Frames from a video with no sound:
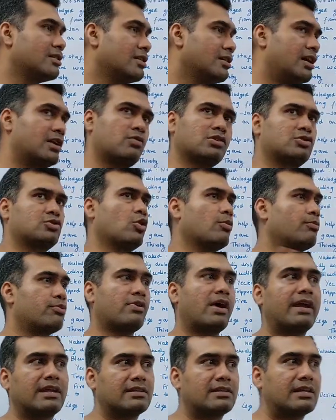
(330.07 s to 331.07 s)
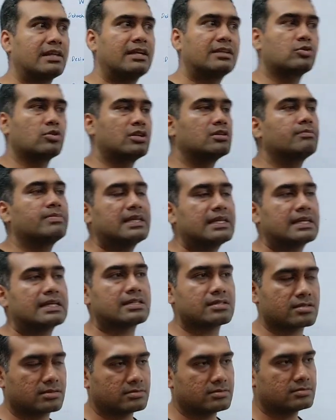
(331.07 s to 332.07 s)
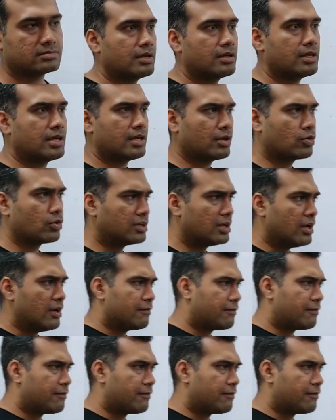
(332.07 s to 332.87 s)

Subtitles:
It was so bright that it couldn't be it. He could